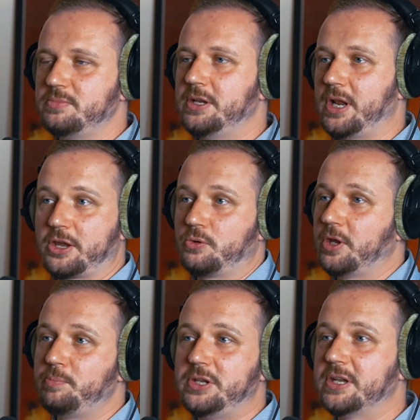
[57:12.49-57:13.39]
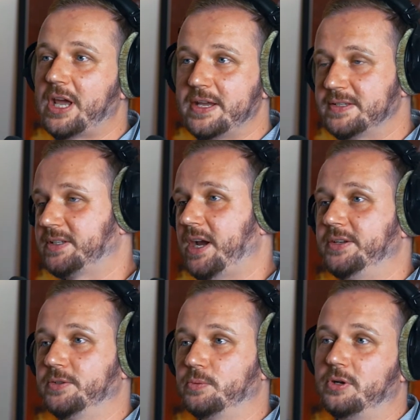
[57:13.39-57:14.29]
mean like you can be the nicest guy
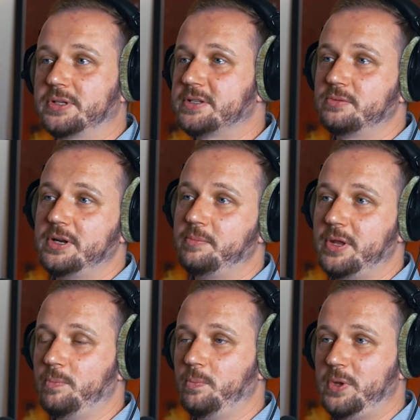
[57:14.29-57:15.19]
in the world doesn't really mean,